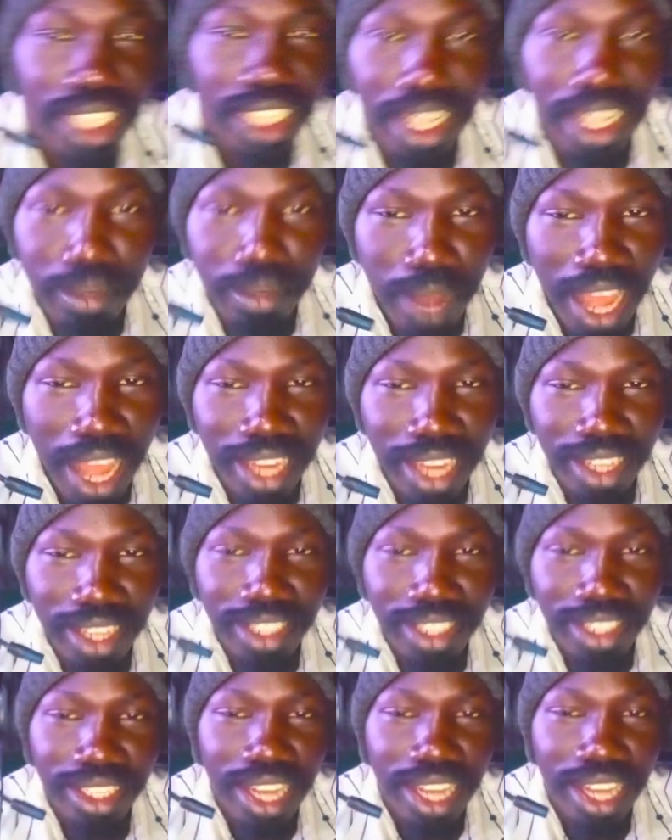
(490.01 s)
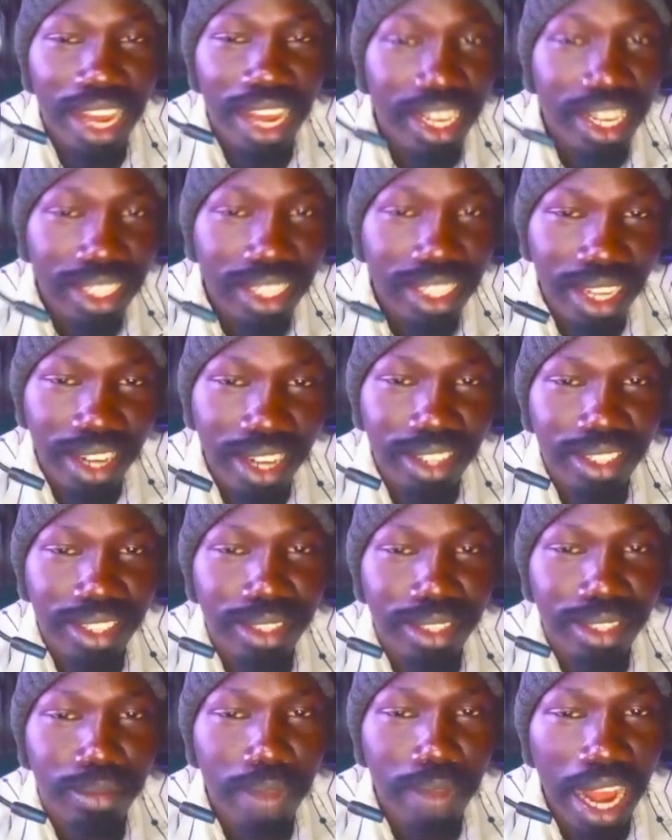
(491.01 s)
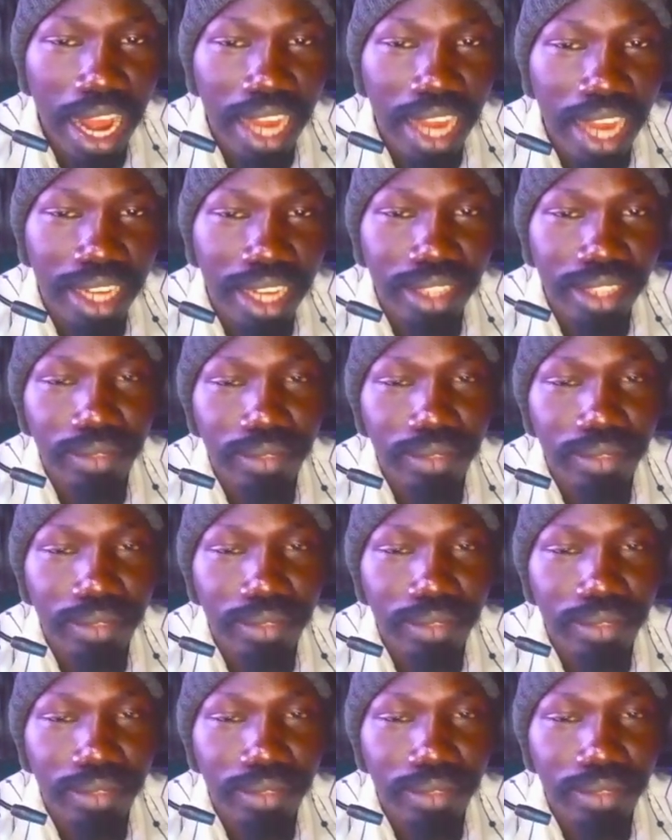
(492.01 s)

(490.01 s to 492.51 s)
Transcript: Male. Hi there. Male.